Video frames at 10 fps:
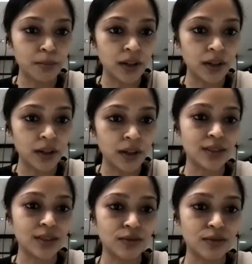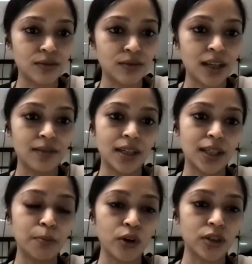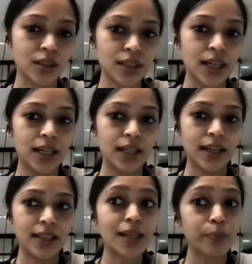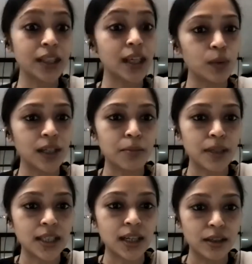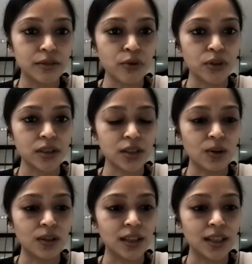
I think that is very, very important and something that we can basically focus on.